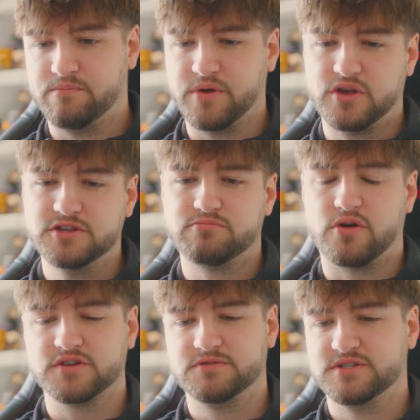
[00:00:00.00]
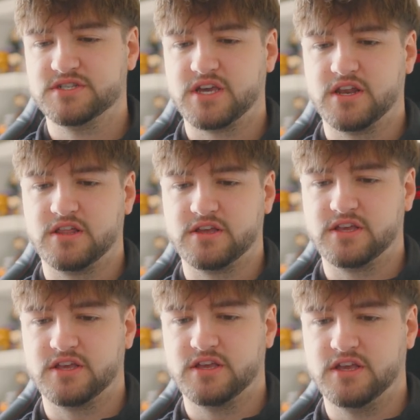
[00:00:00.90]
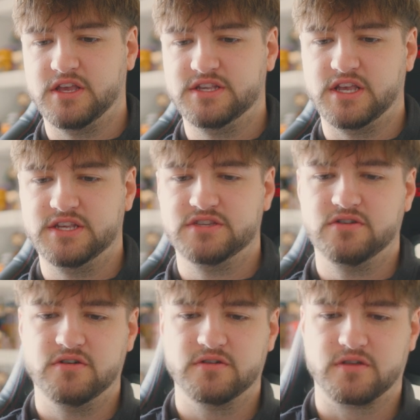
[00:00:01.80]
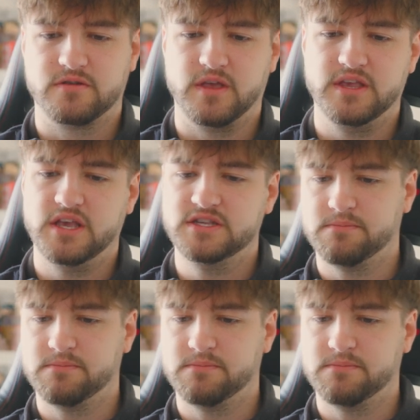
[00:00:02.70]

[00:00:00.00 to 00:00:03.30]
because Proximus is kind of like, he's